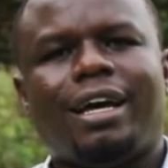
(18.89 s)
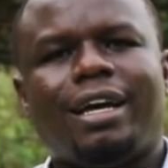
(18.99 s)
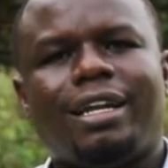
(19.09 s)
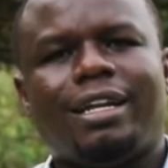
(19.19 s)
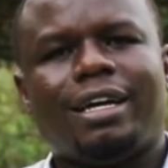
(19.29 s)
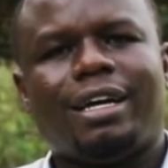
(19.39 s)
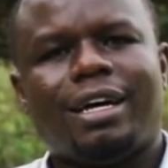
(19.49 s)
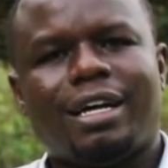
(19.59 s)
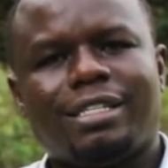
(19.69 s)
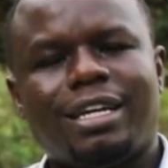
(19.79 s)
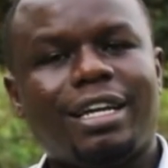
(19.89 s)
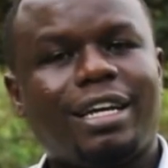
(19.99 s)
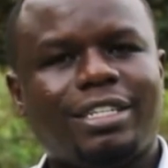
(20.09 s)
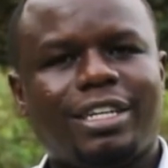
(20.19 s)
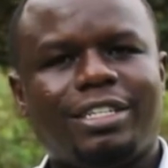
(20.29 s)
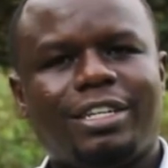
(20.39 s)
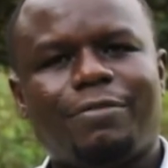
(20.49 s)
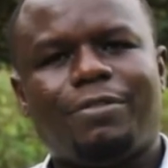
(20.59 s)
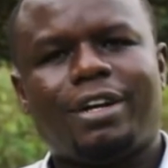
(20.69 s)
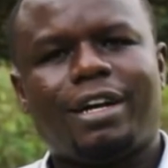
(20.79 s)
And as the Anglican Church in
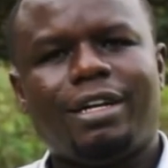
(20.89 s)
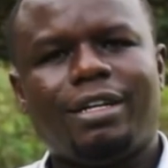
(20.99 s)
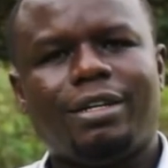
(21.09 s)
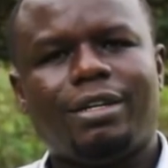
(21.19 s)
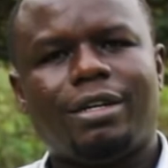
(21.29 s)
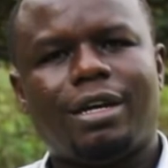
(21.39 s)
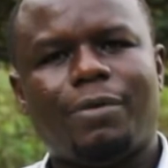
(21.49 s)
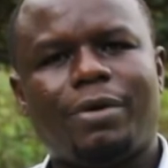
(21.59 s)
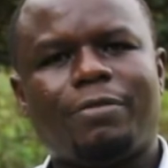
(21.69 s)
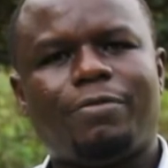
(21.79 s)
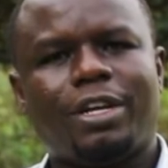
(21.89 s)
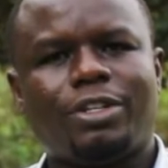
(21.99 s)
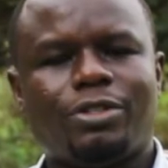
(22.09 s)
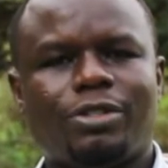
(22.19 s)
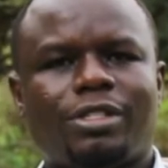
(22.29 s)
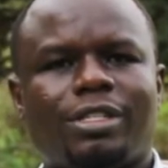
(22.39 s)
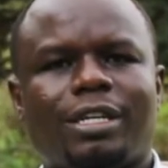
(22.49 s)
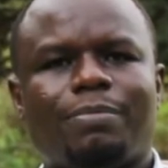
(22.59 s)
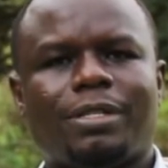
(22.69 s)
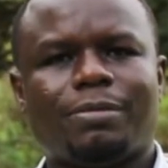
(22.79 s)
Africa, our reflections
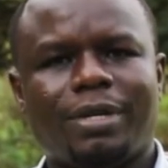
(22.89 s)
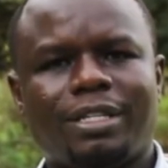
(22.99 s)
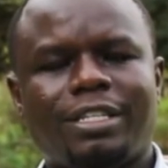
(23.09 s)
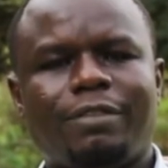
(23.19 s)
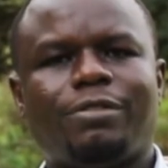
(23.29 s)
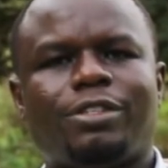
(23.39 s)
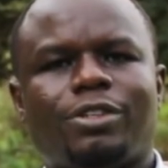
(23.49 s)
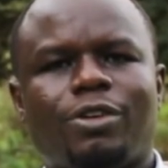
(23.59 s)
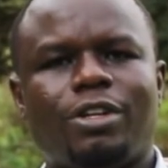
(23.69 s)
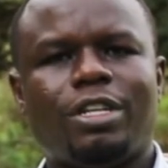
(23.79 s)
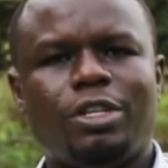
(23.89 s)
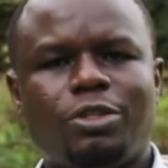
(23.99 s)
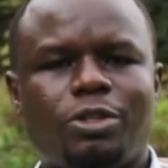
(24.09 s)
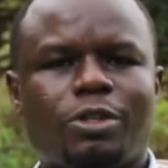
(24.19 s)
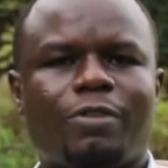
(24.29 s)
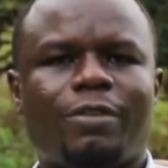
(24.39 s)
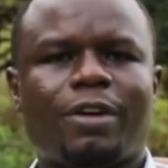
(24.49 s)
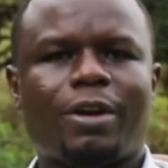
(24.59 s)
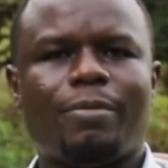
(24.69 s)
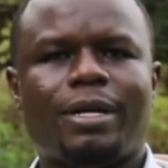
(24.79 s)
and perspectives on issues of
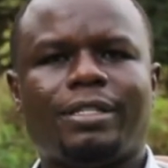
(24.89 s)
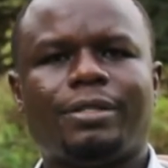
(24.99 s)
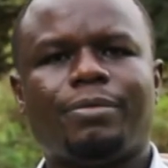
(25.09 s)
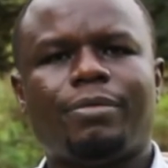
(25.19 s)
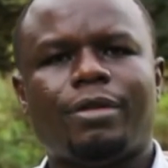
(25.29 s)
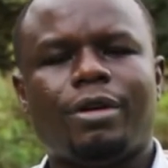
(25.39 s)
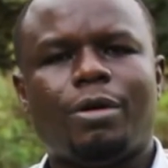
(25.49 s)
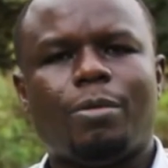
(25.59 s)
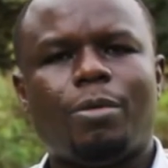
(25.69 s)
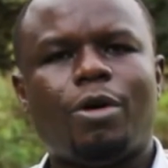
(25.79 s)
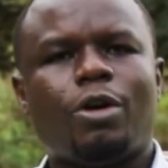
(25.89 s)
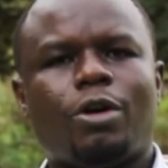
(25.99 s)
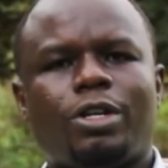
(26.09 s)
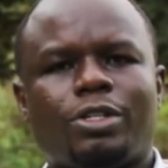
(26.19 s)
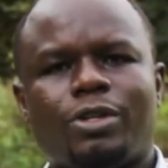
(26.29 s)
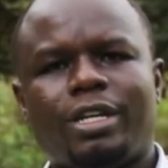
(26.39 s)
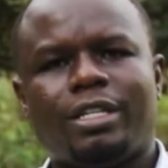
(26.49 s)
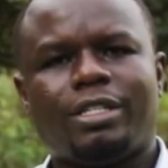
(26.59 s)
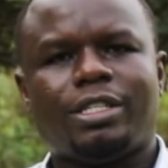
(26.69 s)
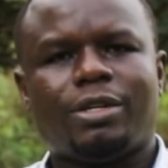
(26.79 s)
environment more
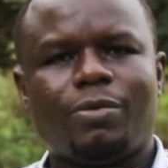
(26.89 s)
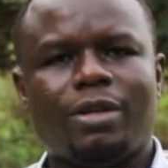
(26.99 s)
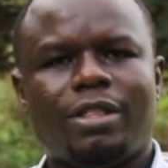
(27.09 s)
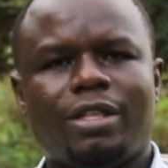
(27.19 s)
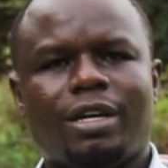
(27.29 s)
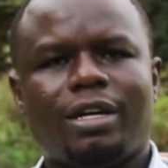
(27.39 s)
resonate with